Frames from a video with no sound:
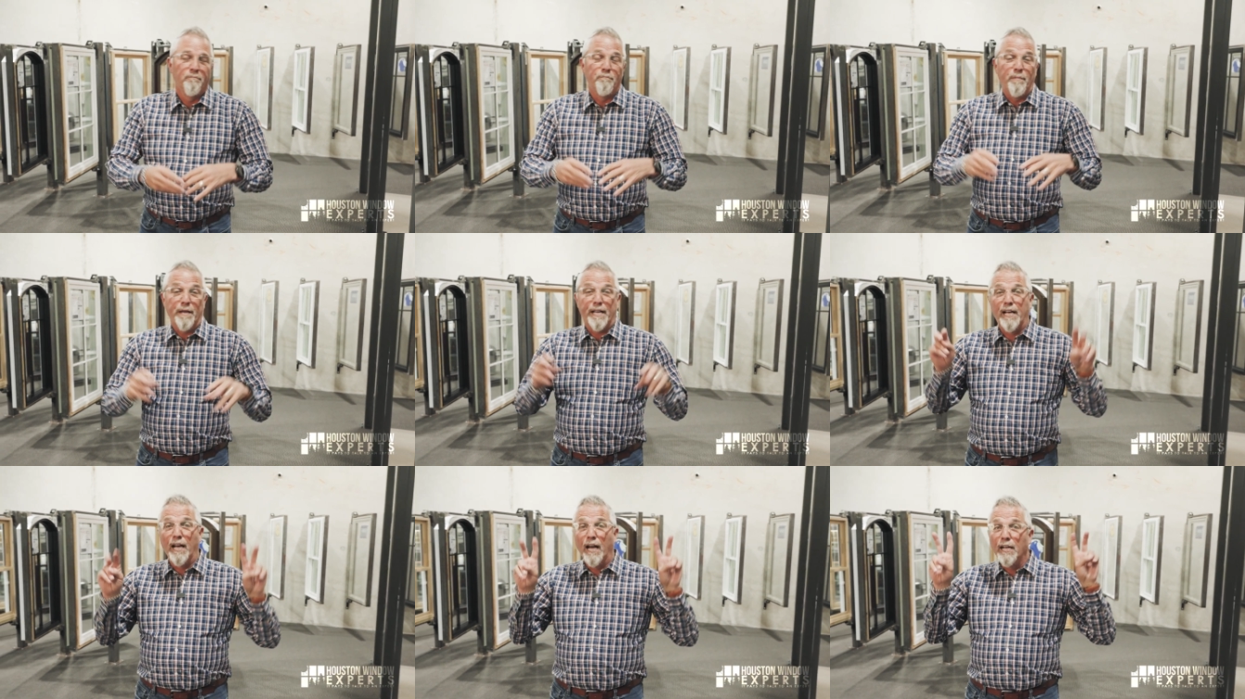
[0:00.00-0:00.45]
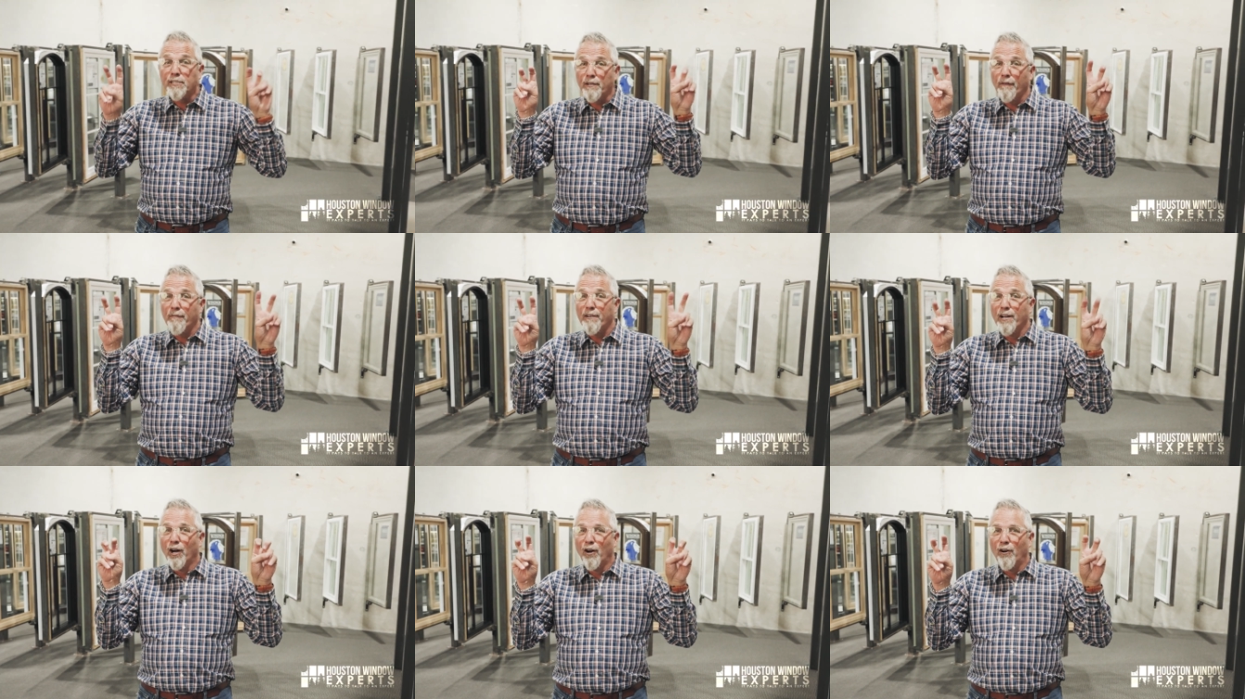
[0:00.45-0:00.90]
because
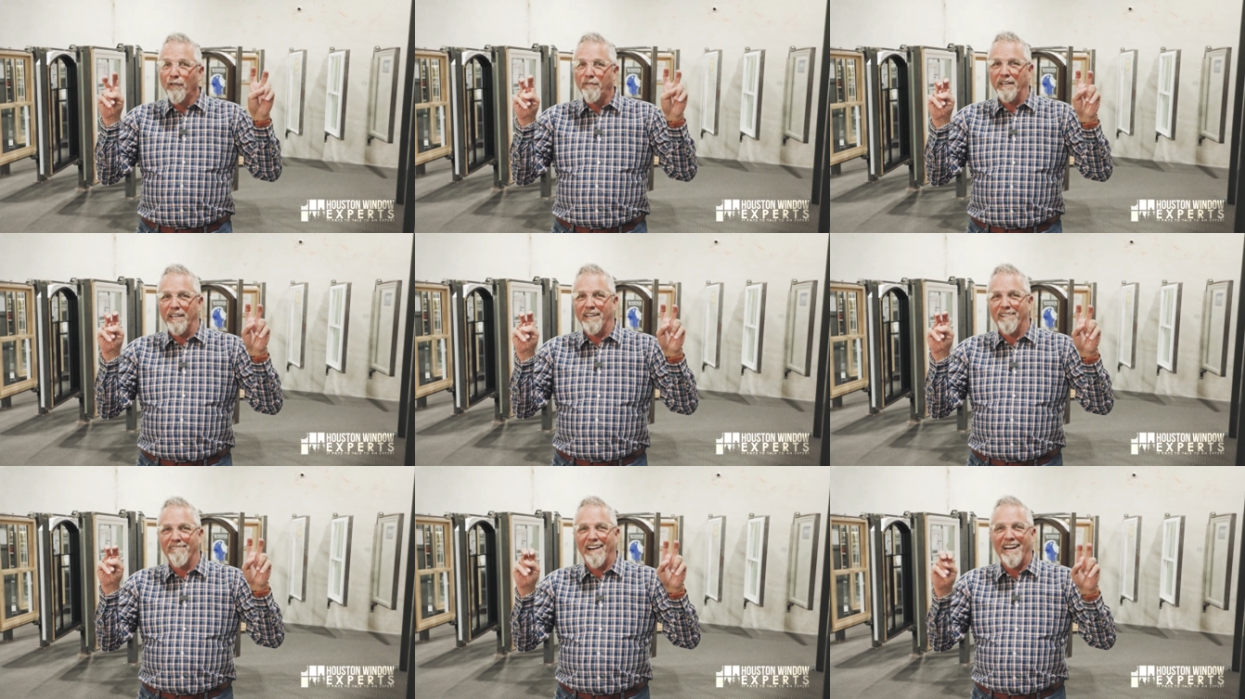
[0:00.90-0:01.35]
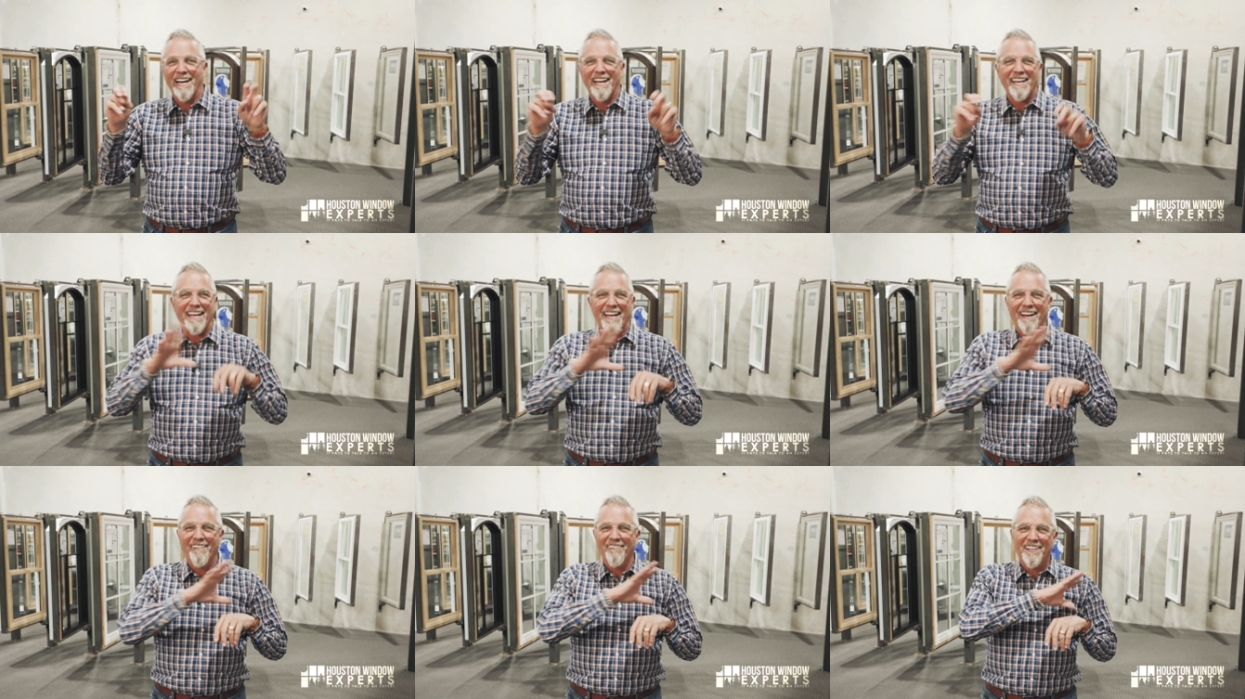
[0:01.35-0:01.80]
of COVID, right,
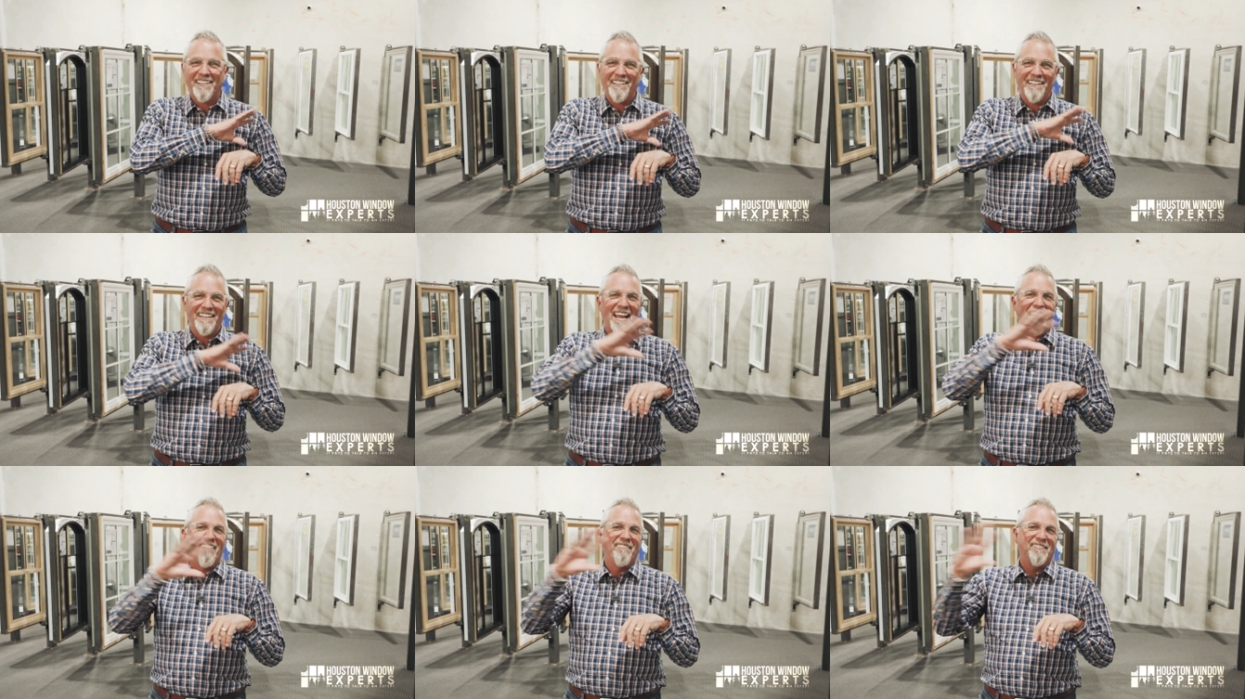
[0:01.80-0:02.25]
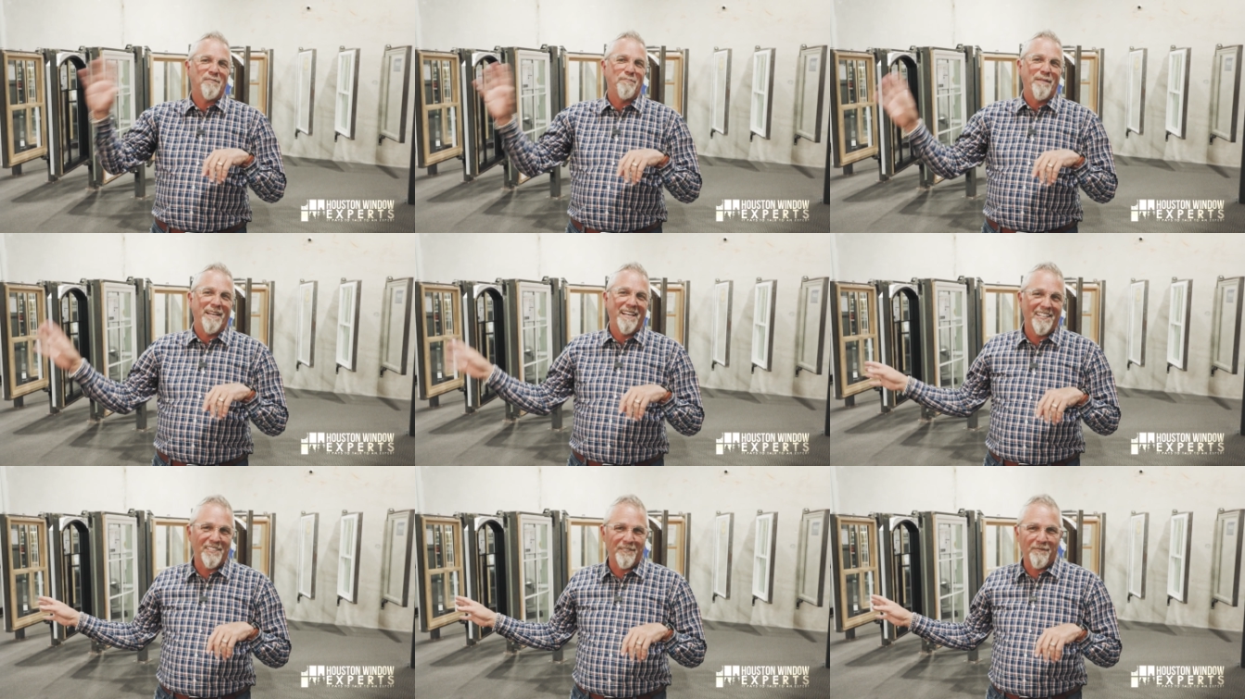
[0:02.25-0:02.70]
like everything now is
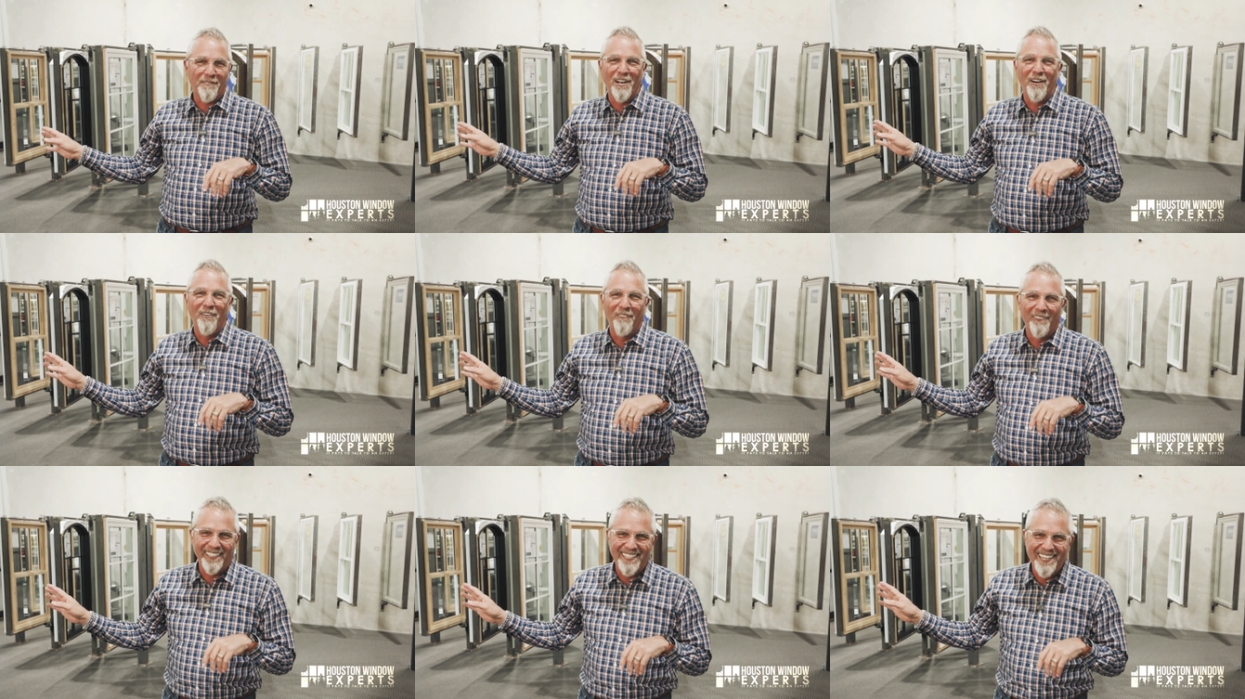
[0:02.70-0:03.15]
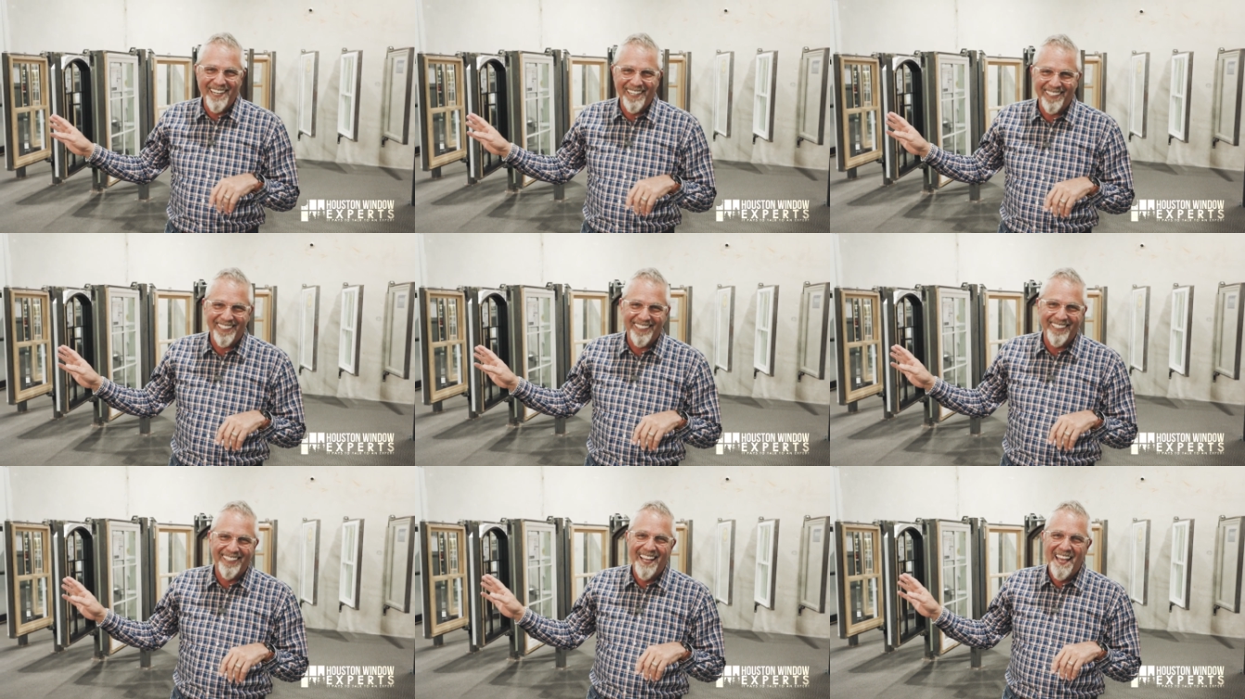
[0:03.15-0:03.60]
because of
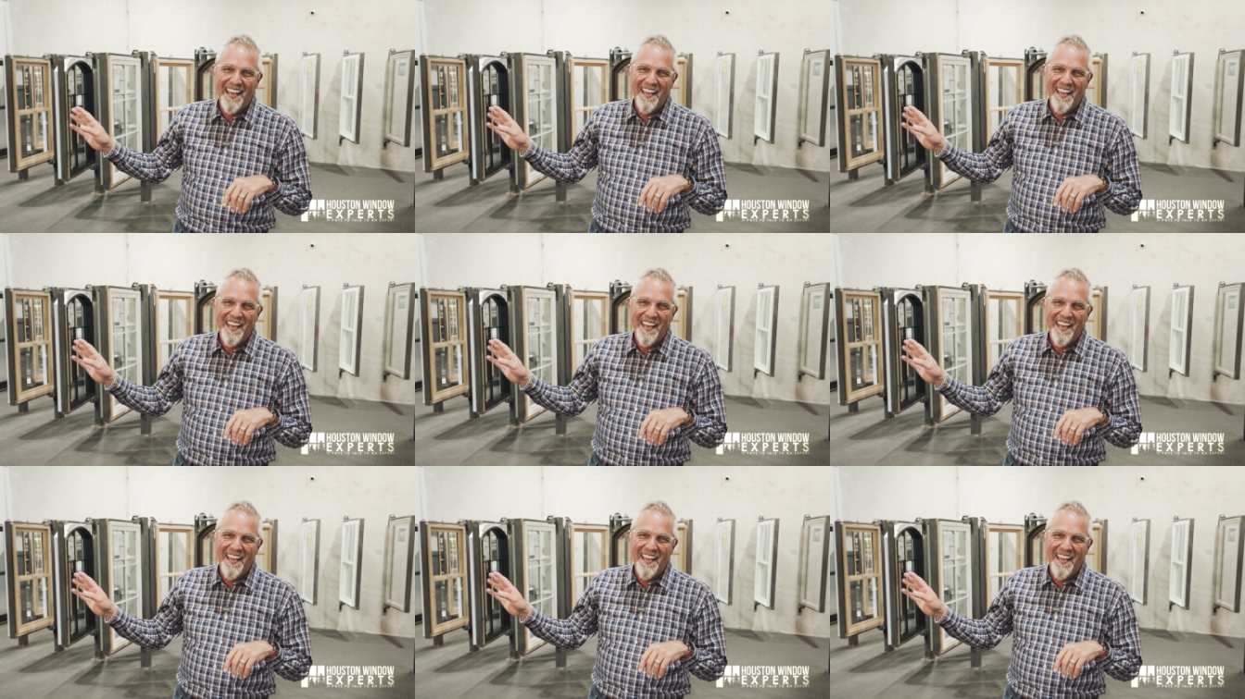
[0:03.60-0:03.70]
COVID,